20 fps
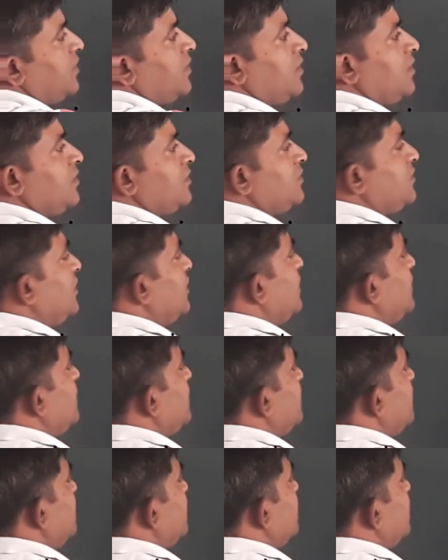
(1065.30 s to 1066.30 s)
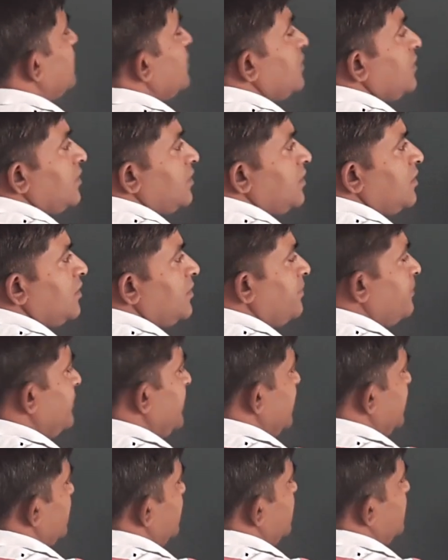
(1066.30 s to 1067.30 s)

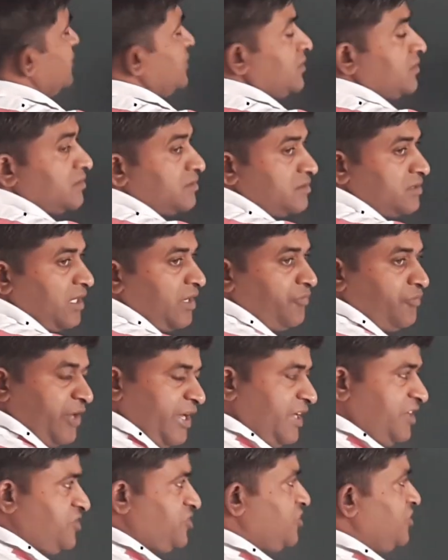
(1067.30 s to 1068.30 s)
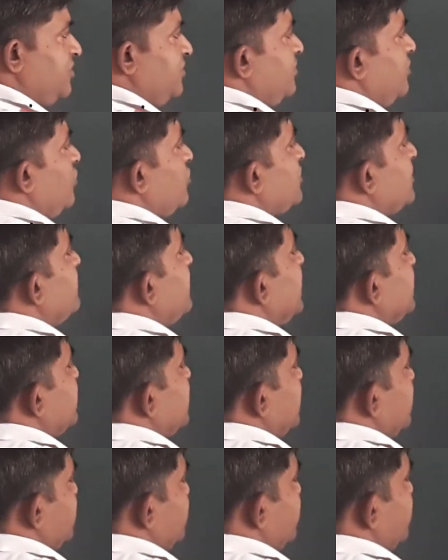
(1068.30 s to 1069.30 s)
the ways or the
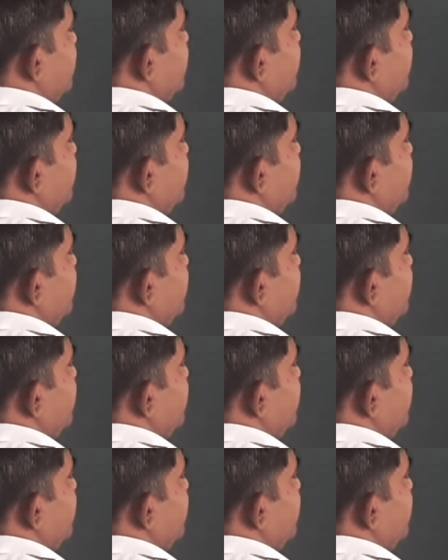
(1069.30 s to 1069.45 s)
methods